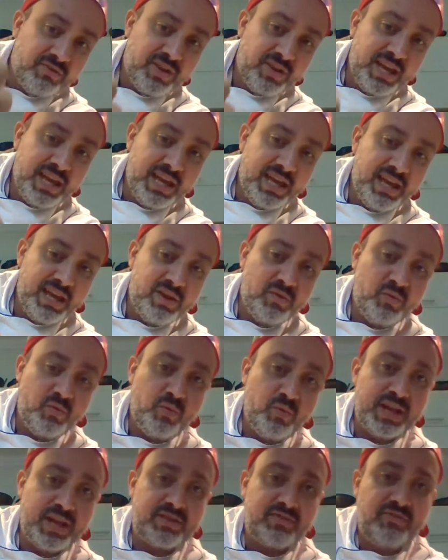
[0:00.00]
This,
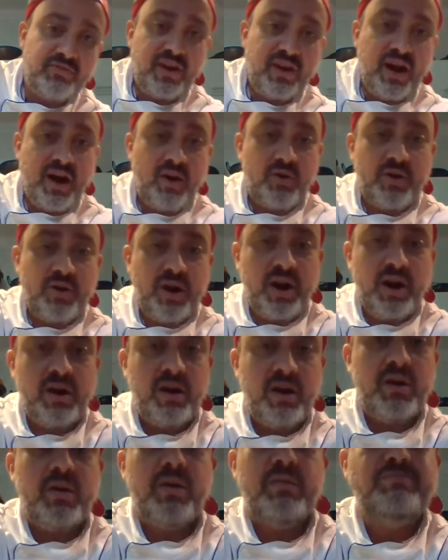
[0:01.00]
but you don't
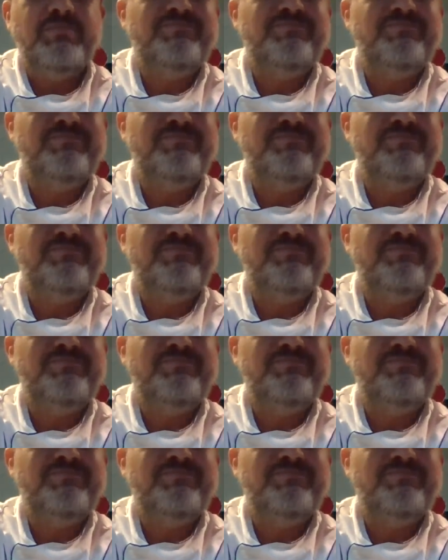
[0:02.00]
know the